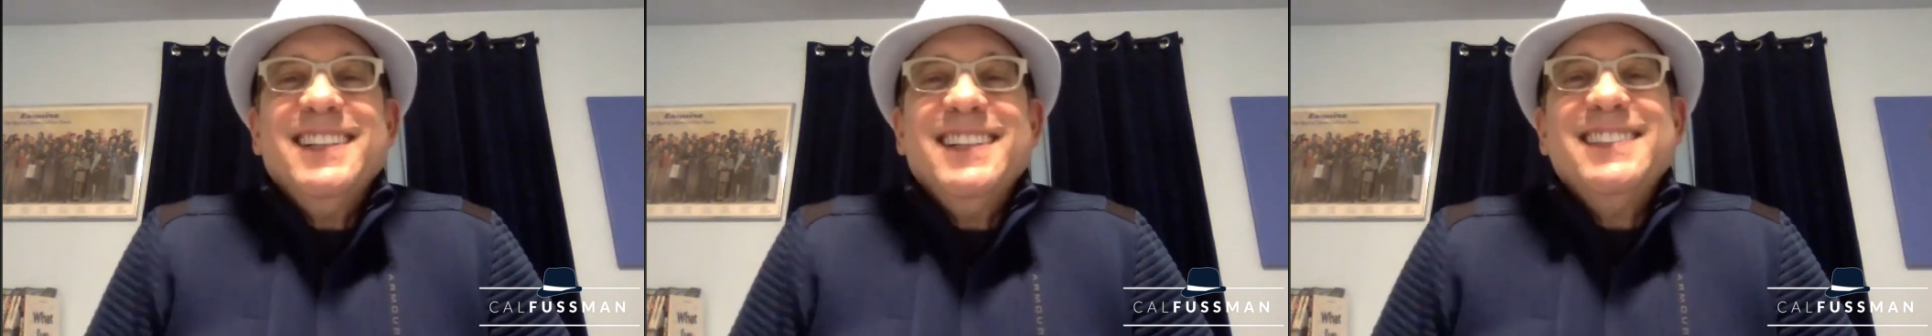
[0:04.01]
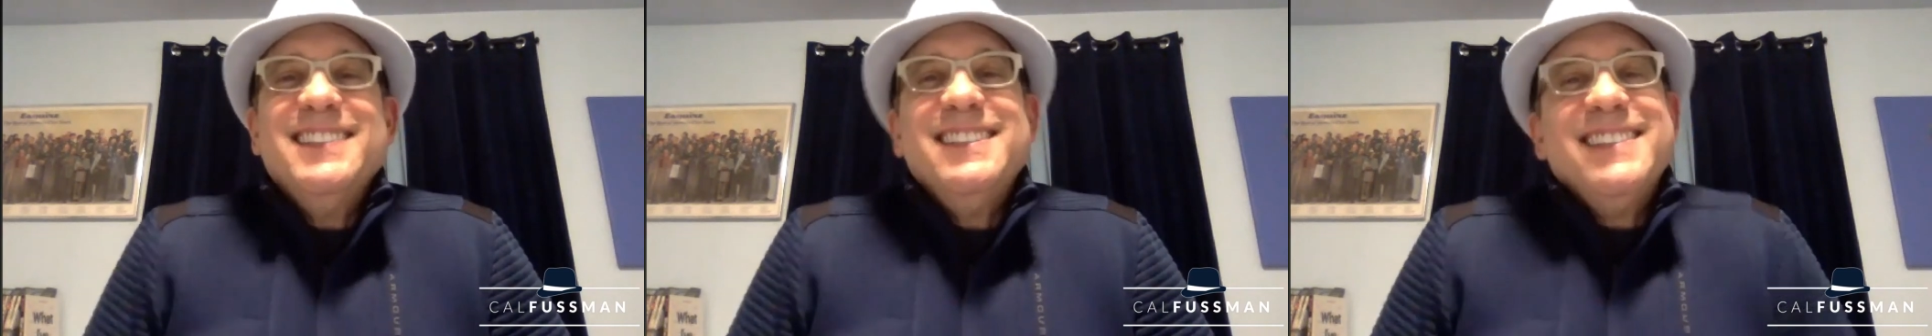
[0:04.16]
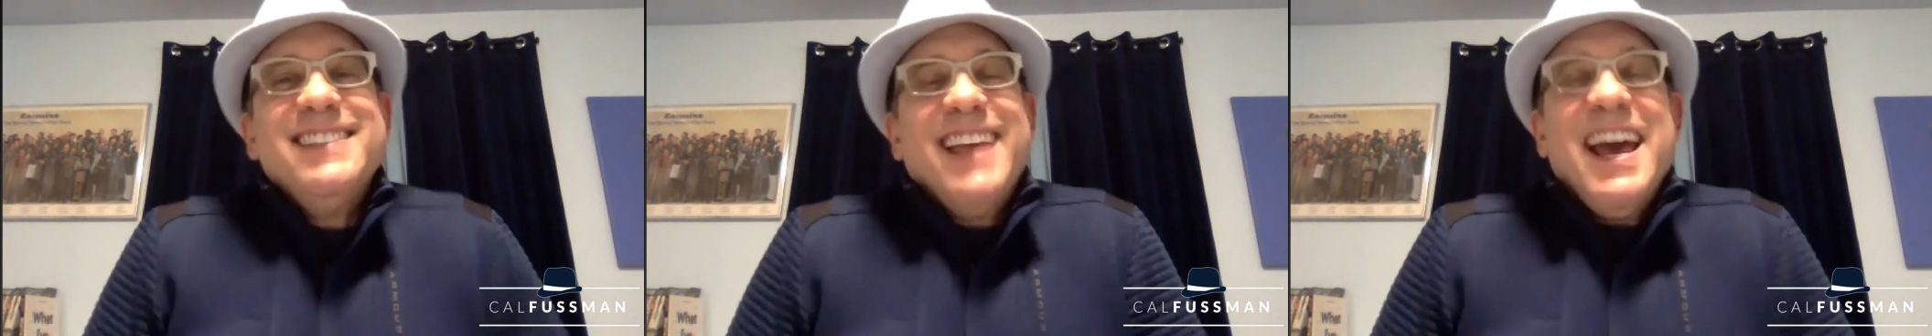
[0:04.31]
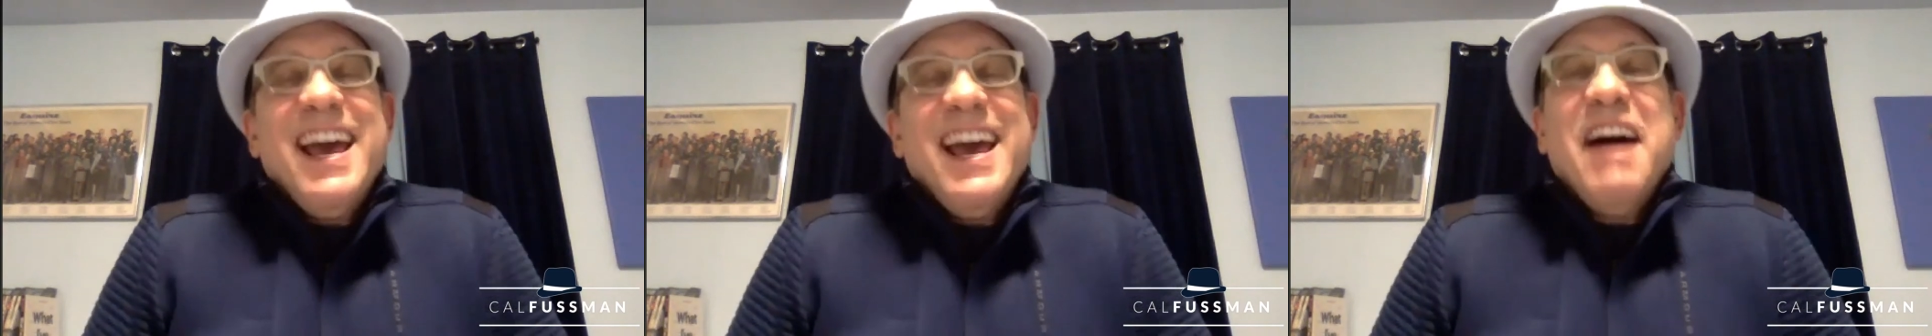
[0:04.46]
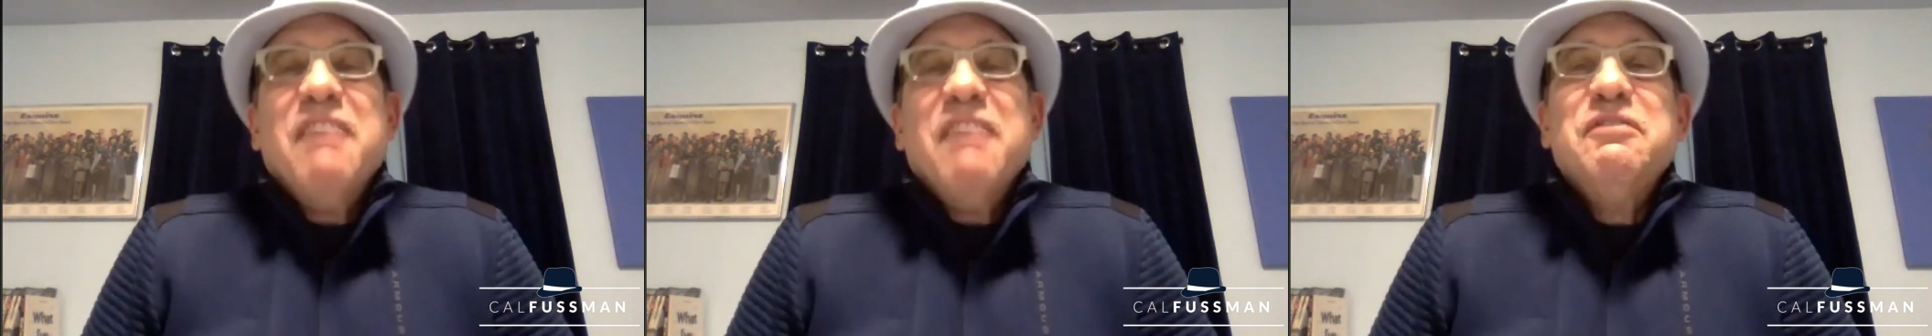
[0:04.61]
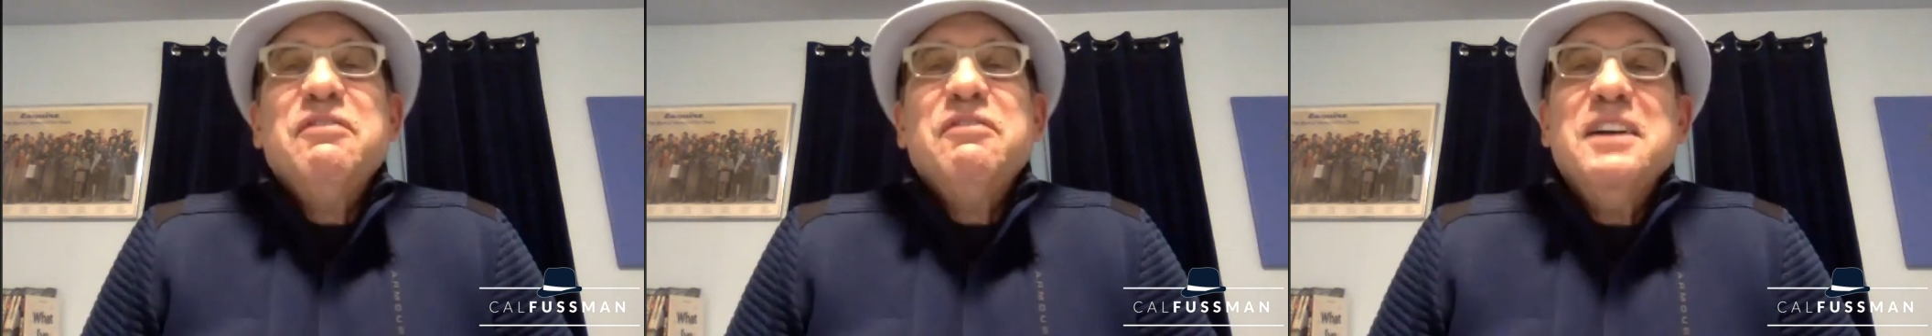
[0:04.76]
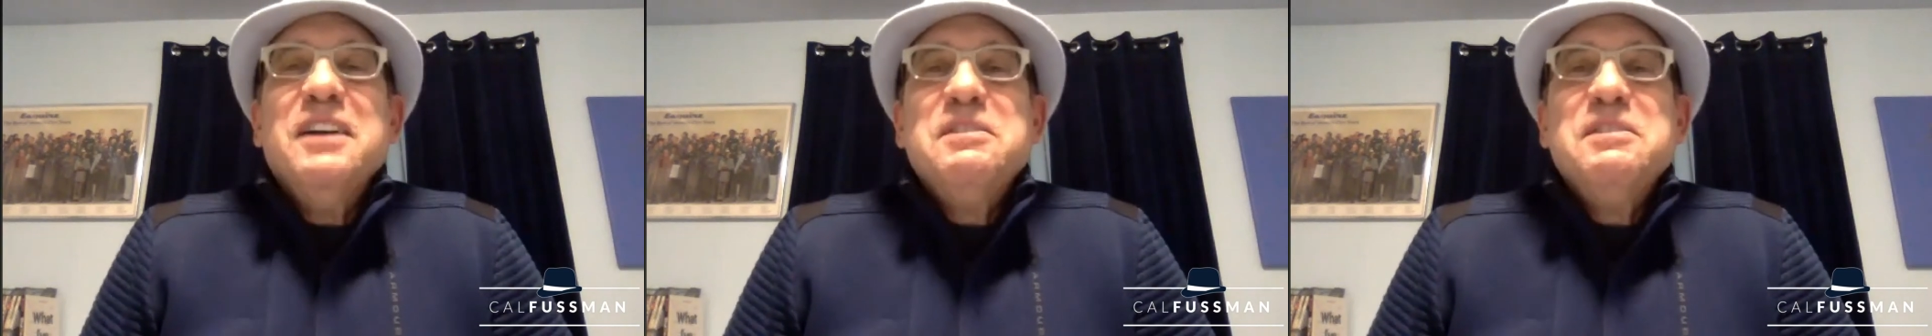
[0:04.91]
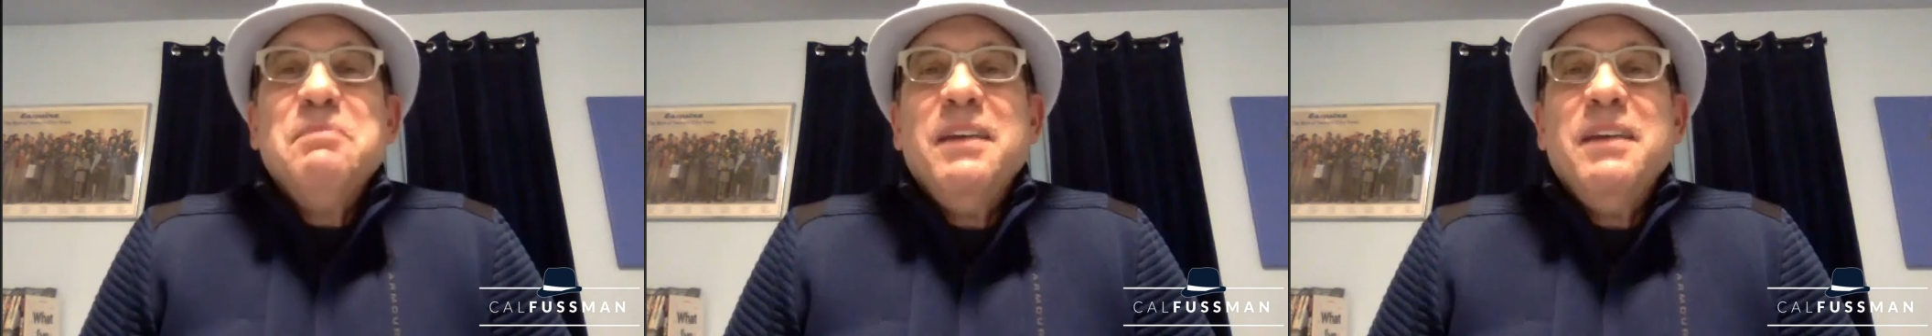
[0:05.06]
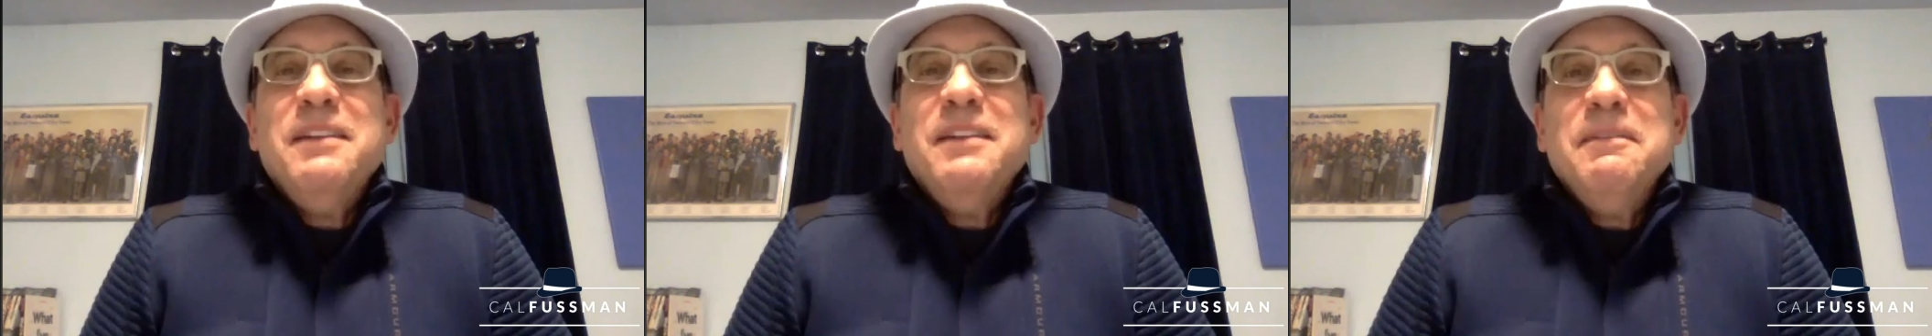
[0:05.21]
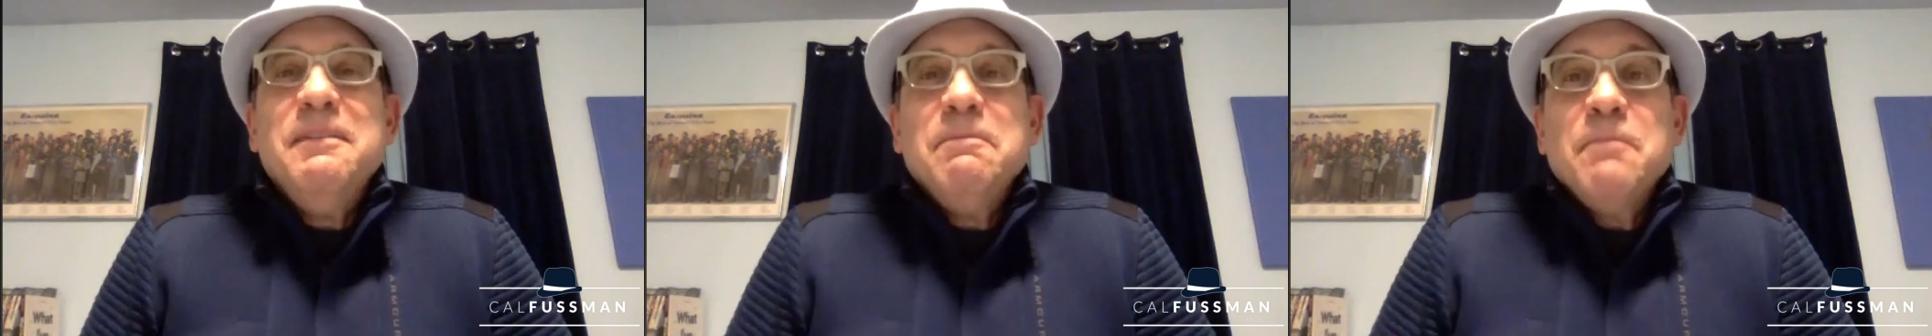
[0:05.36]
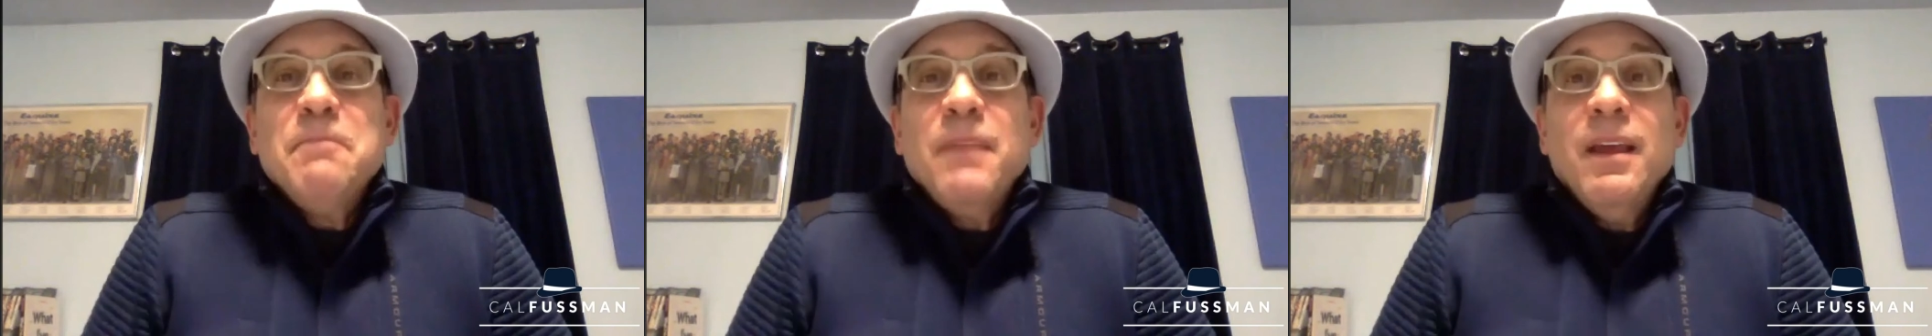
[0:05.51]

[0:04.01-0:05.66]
This is Cal Fussman.